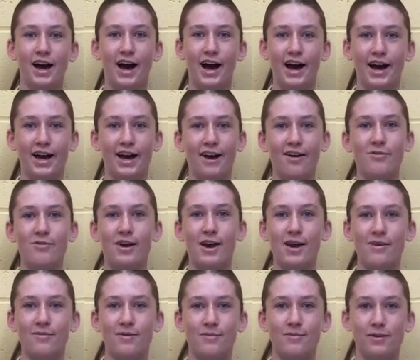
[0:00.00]
Hi, I'm
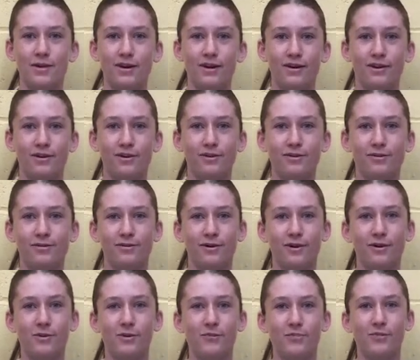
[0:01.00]
Camry Piero
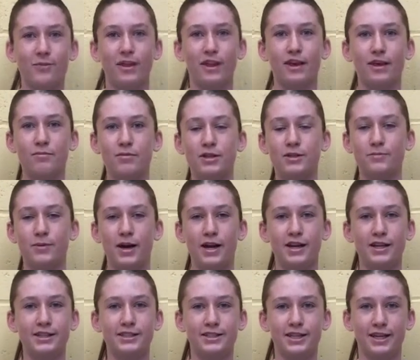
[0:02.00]
from Miss
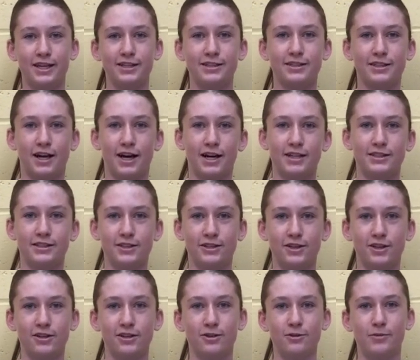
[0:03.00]
Penna's science class
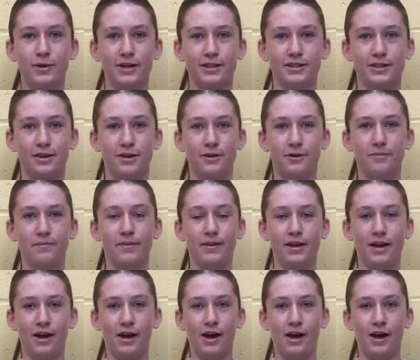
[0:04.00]
in Kirtland, New Mexico.